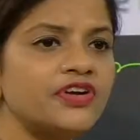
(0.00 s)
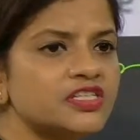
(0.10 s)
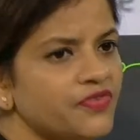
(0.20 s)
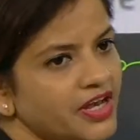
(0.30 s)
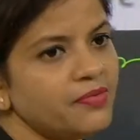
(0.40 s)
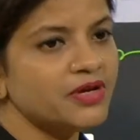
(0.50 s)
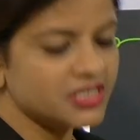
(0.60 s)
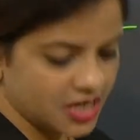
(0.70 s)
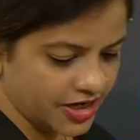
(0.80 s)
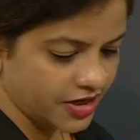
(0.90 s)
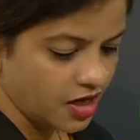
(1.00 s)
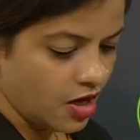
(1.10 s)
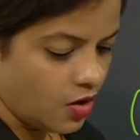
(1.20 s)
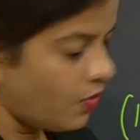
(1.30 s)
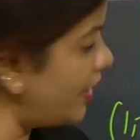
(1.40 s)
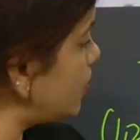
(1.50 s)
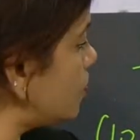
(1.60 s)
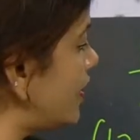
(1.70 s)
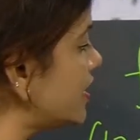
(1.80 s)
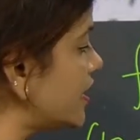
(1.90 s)
it is very much clear. 1 to
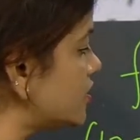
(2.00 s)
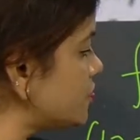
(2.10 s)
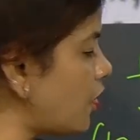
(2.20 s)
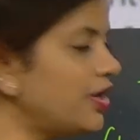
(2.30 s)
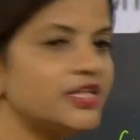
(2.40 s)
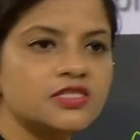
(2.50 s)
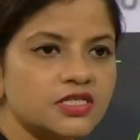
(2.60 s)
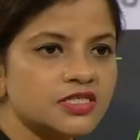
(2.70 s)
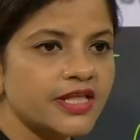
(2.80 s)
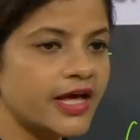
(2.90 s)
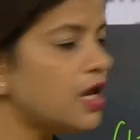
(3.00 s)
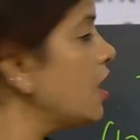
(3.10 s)
1 correspondence is there